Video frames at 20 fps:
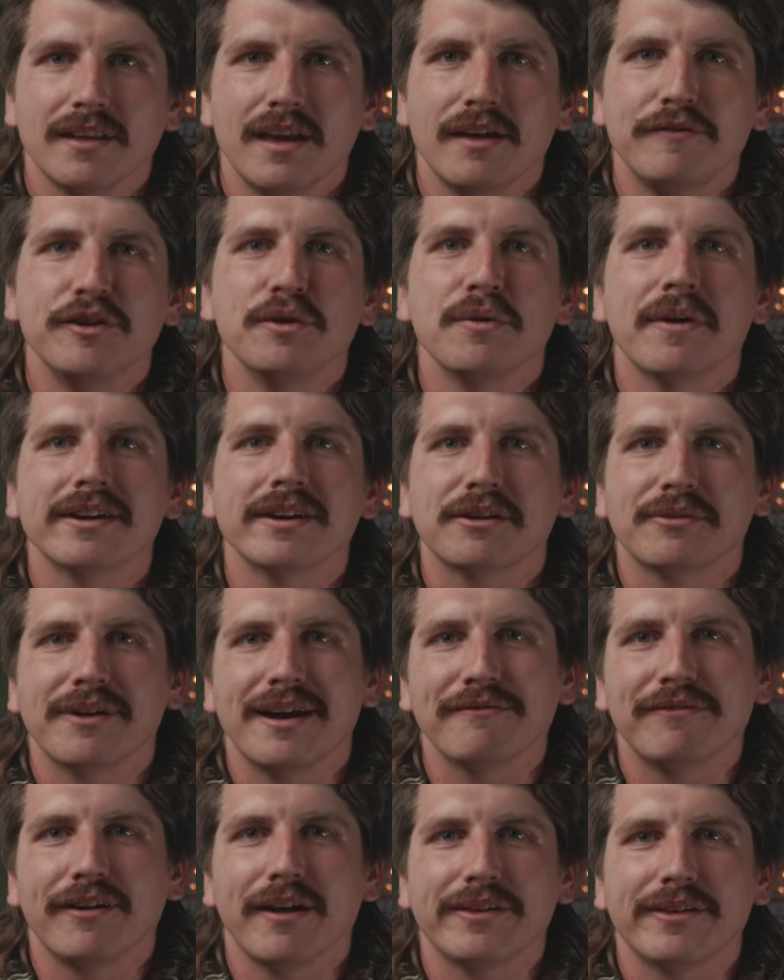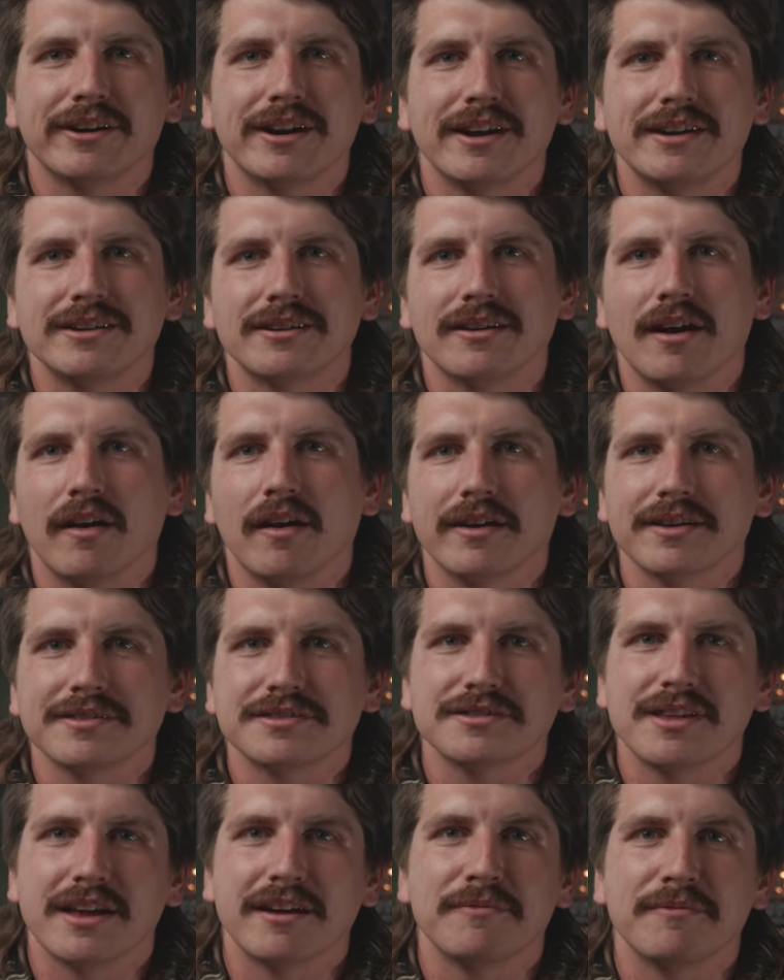If you want to grandfather in your
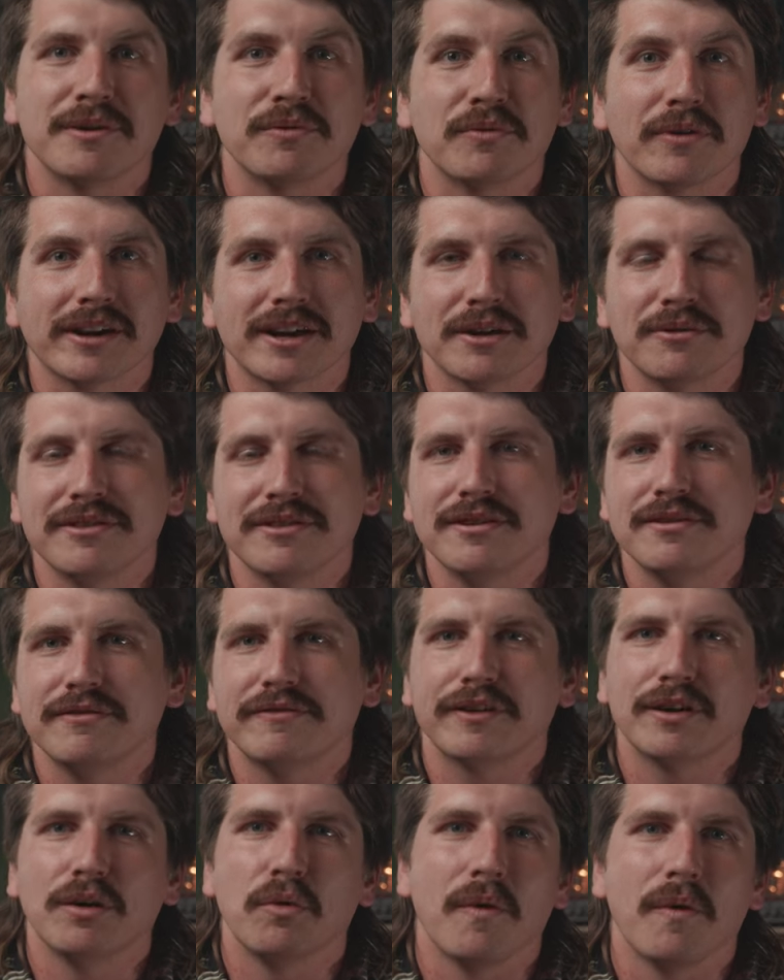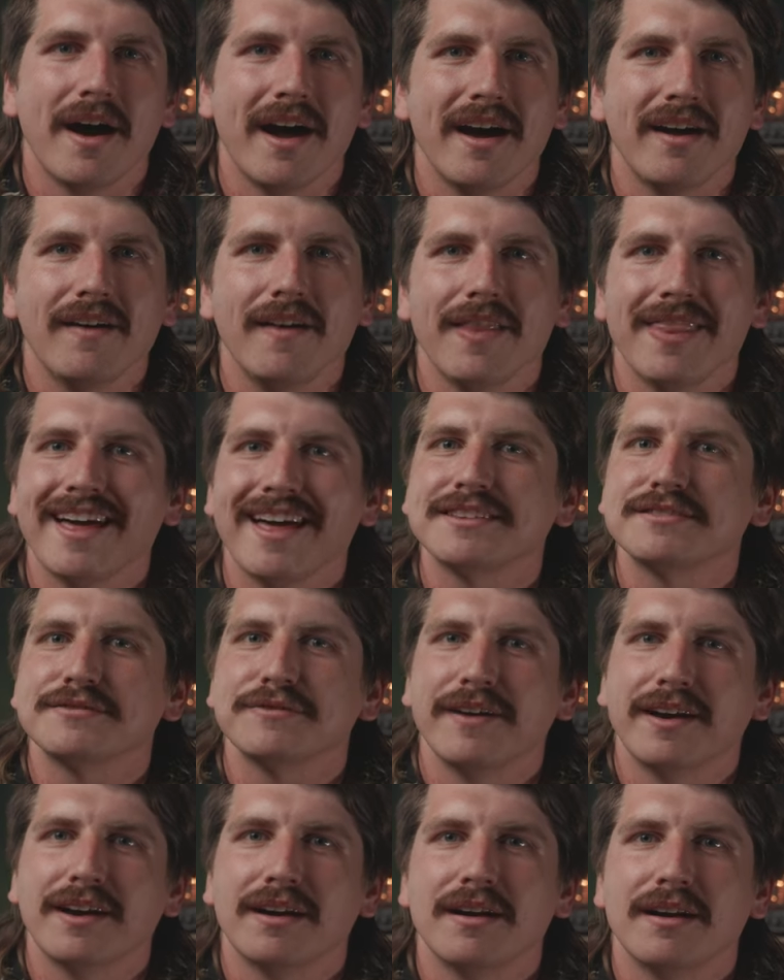artists that have been working with you for a while, that's
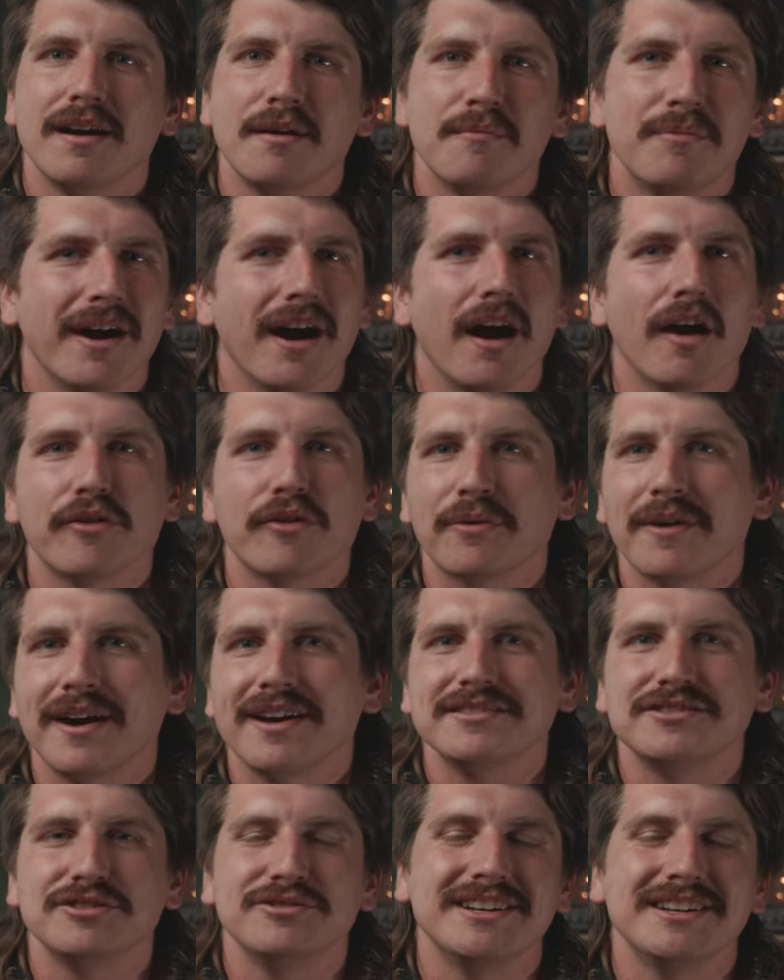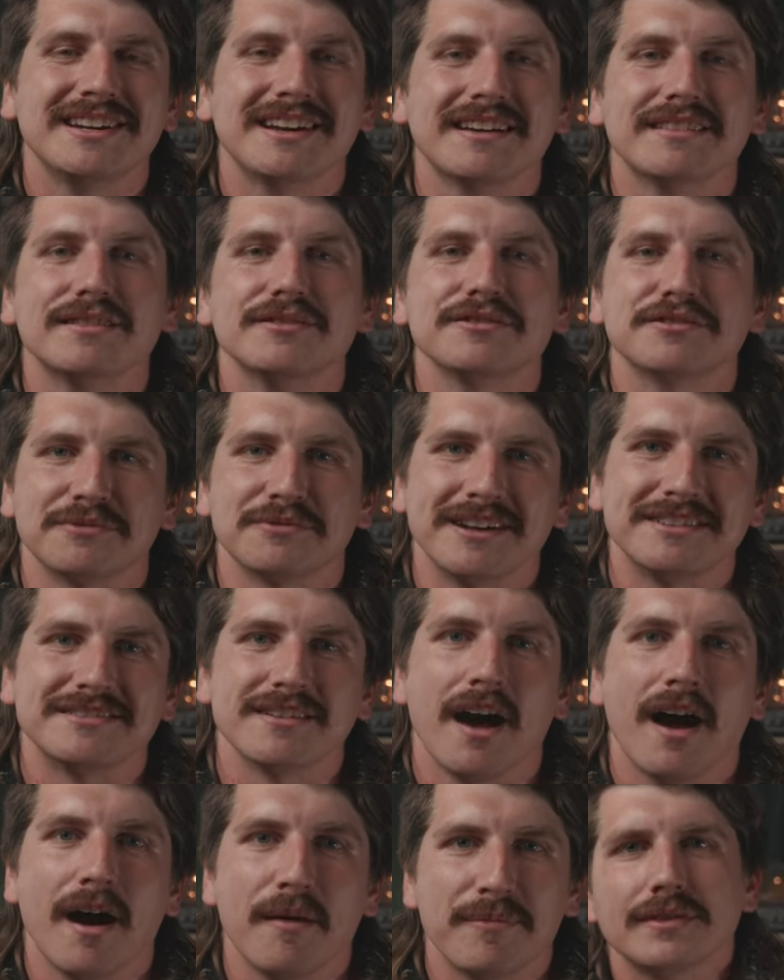fair, but otherwise you need to get those
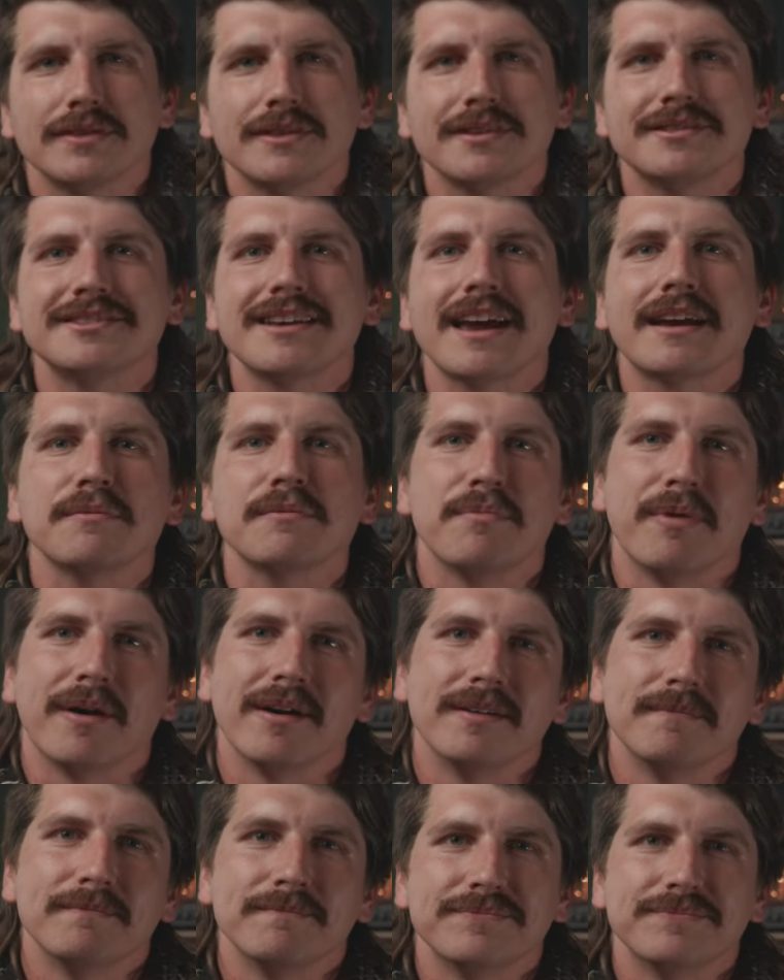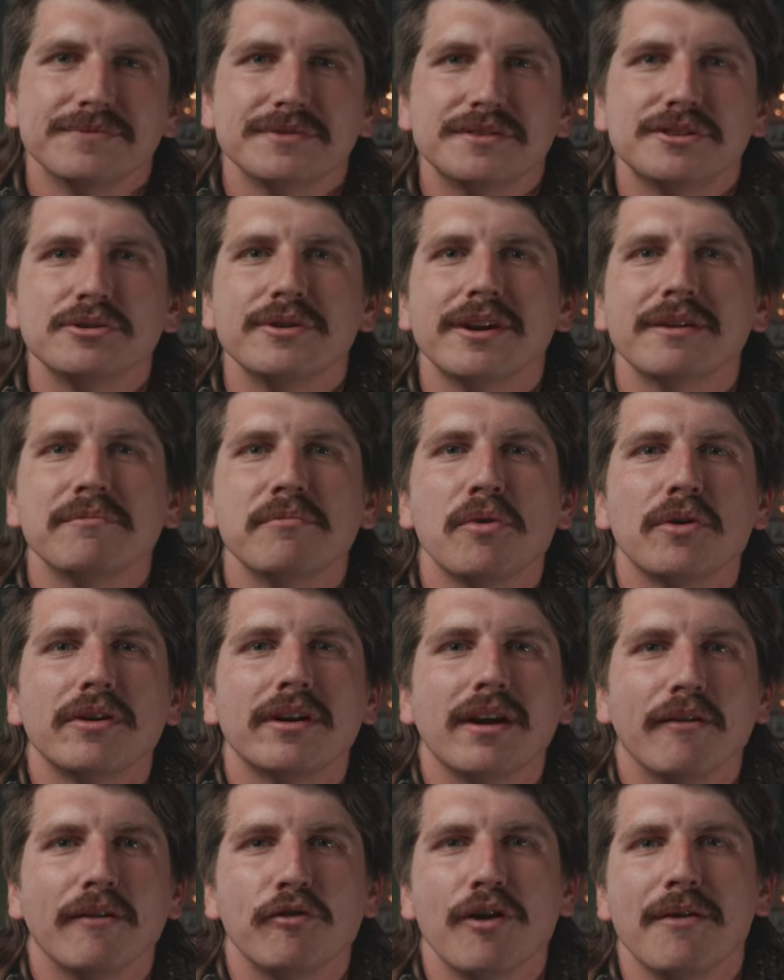rates up. The second part, doing
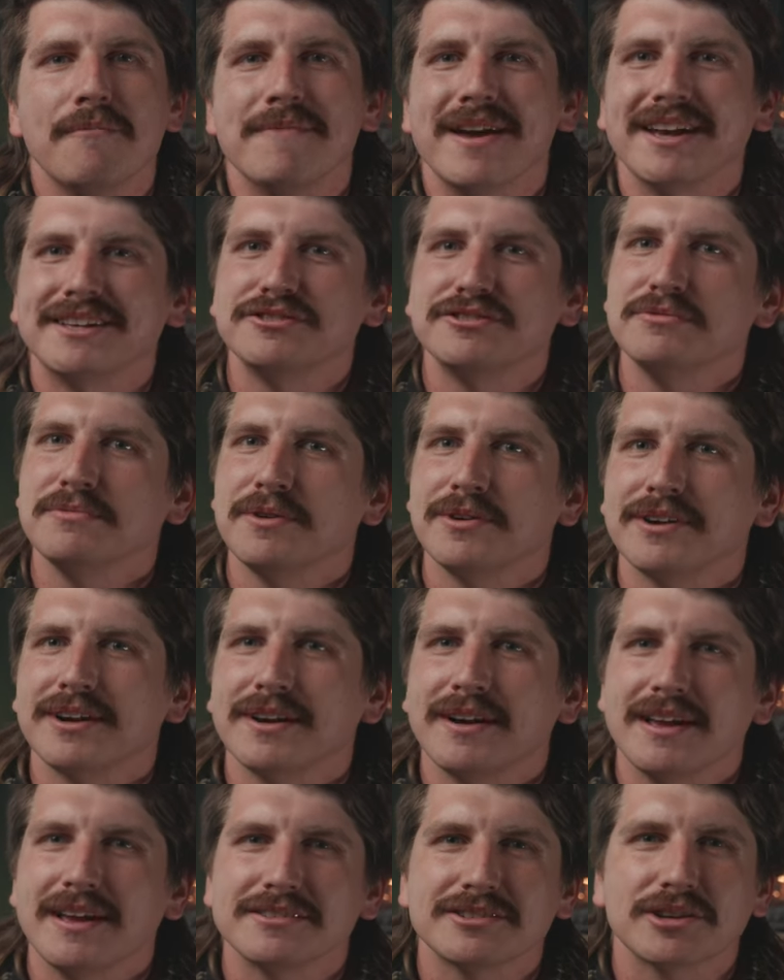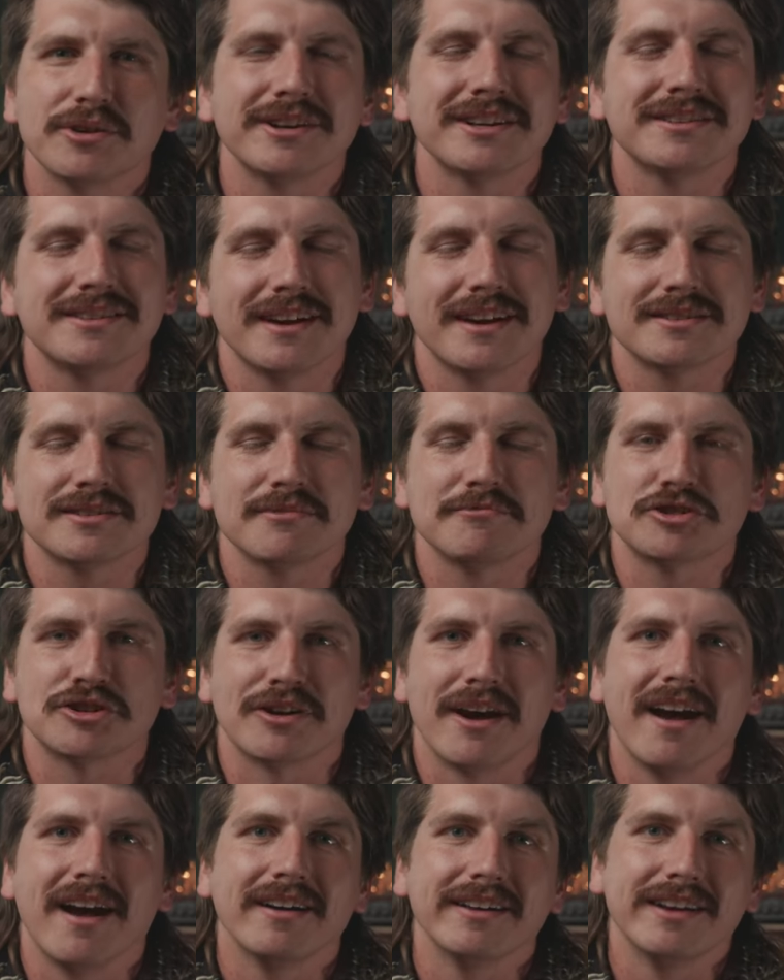more of what makes you more, is going to take some
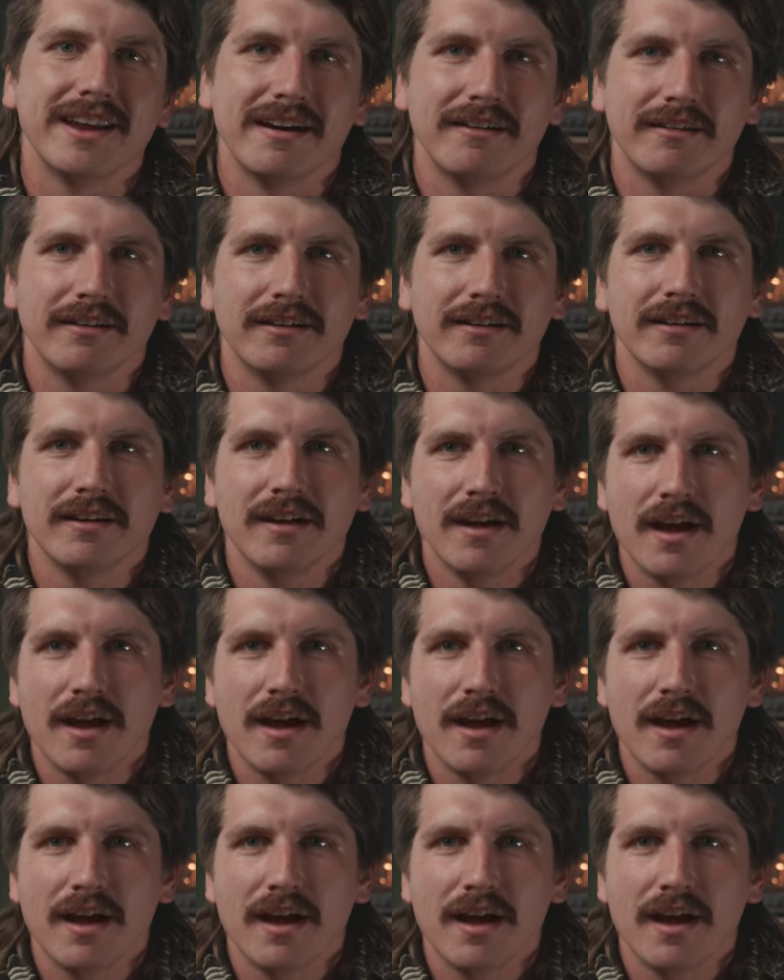trial and error.